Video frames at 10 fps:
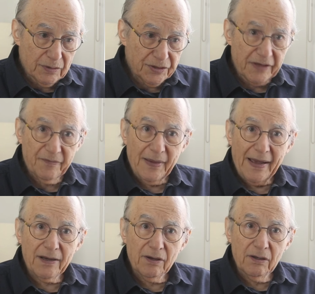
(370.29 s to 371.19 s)
Steve
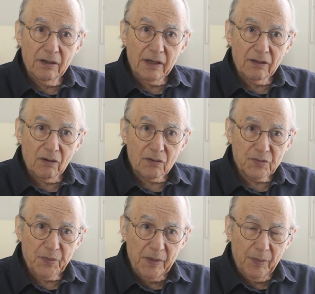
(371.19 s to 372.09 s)
Bannon and
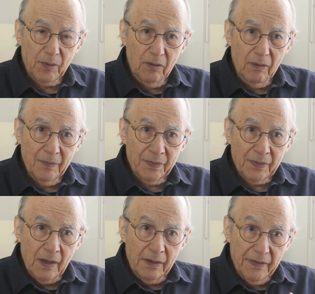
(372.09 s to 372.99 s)
those people.
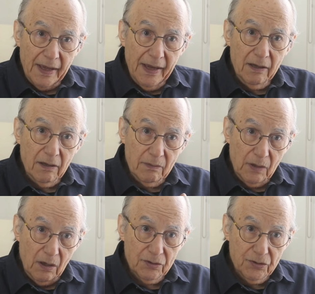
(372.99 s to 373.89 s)
They
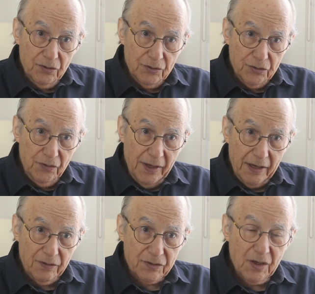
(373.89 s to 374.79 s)
are Jew
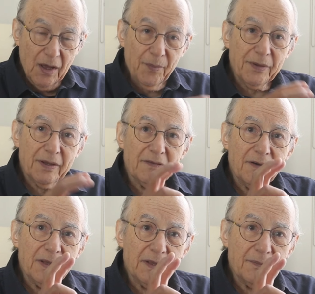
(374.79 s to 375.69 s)
haters, but they're
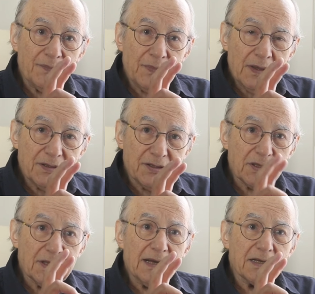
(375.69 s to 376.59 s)
very
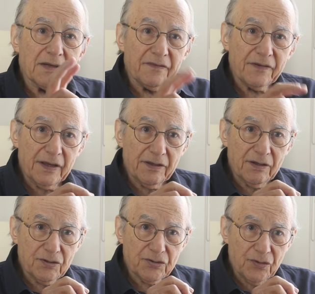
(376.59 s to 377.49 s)
selective in
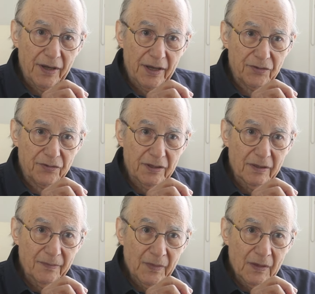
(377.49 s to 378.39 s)
their Jew
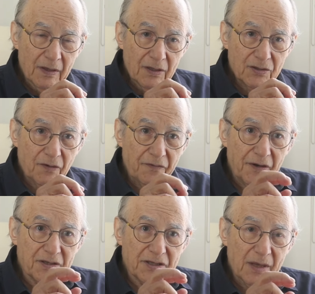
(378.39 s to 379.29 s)
hatred. So,
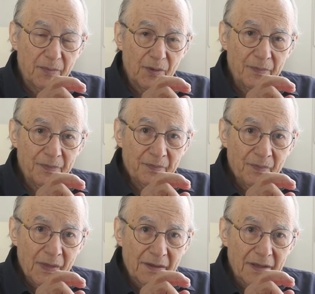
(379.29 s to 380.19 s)
for example,
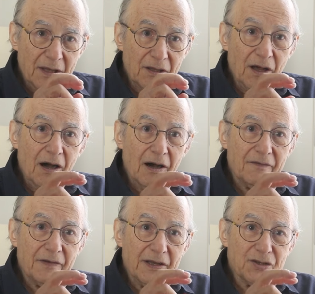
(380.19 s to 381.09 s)
they
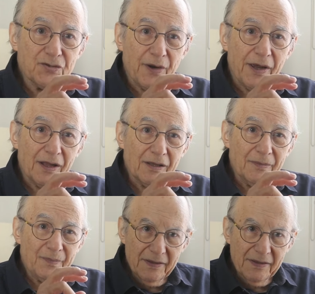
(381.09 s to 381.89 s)
love Israel.